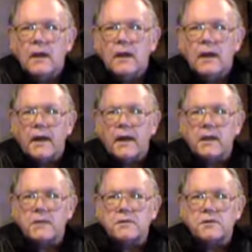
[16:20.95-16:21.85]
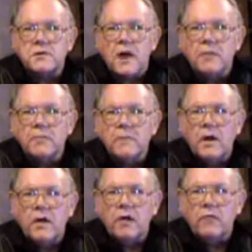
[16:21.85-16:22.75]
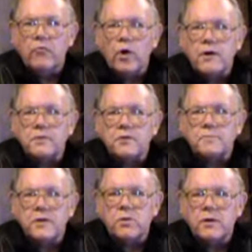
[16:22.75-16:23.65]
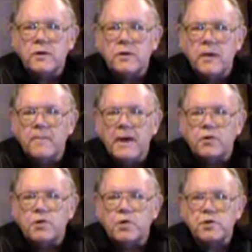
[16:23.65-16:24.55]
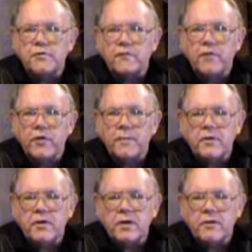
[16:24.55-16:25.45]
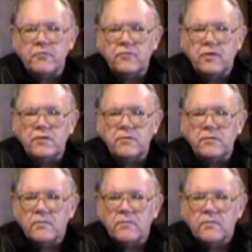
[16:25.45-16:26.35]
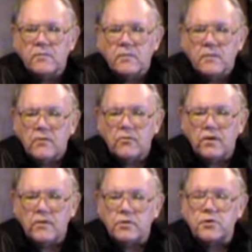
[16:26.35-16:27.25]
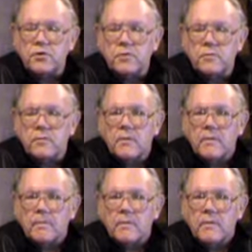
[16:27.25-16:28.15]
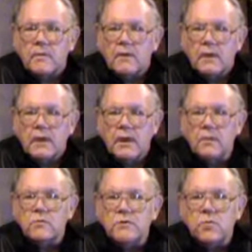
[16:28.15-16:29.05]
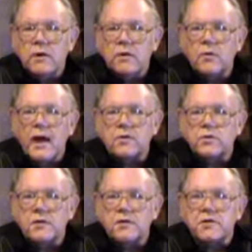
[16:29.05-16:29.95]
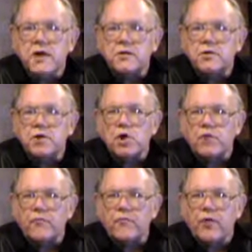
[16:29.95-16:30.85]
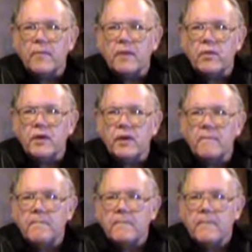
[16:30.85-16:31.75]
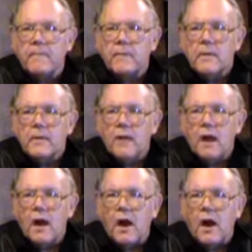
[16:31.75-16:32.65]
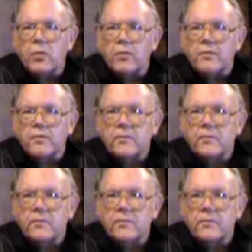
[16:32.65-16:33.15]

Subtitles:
And some of what's been written about Joseph of Arimathea say that he was the one who actually sent Joseph of Arimathea onward